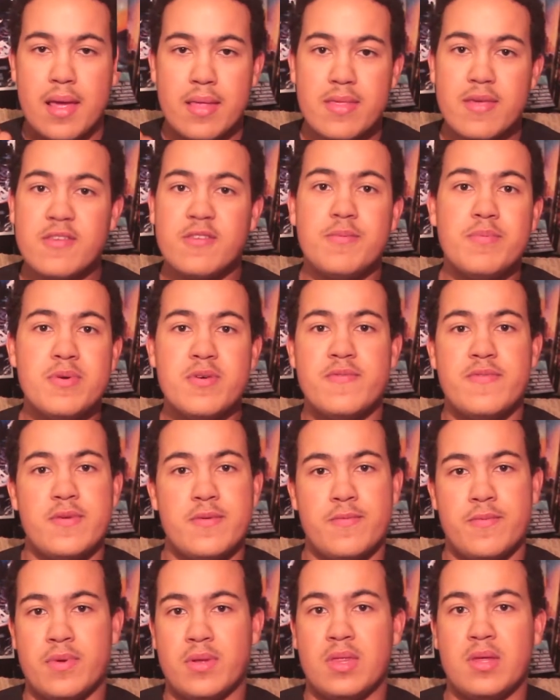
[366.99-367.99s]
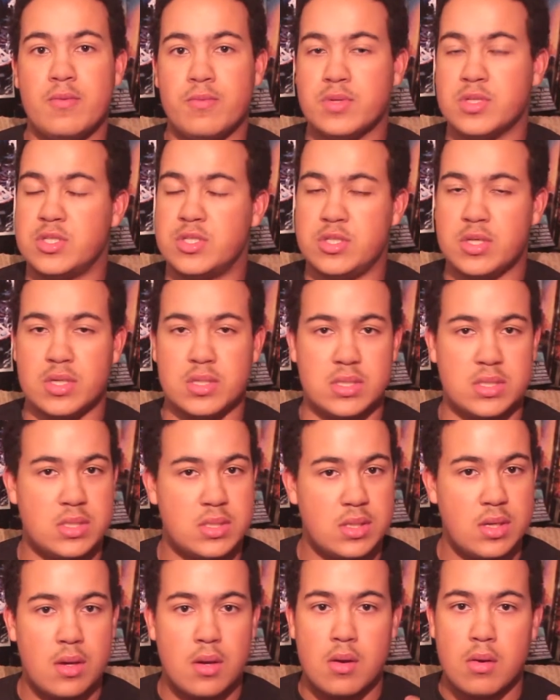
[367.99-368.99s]
This movie really was
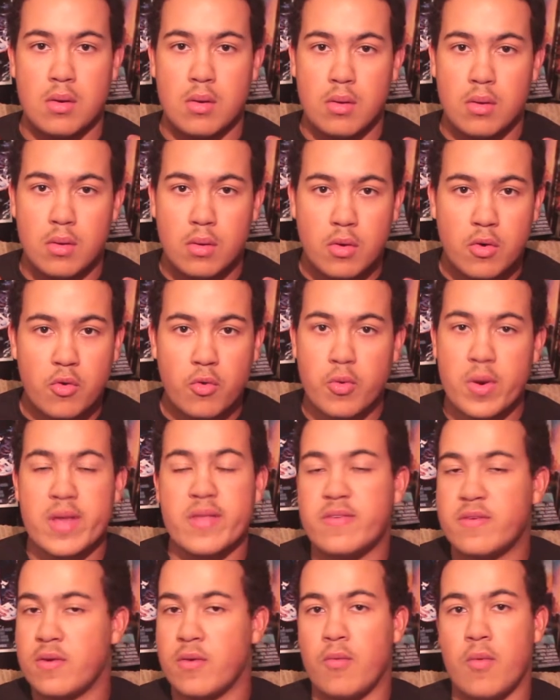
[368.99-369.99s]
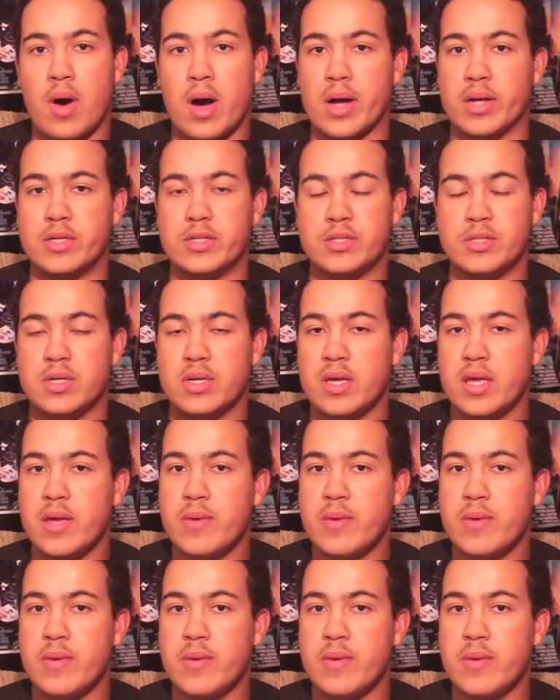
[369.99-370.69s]
just great to watch.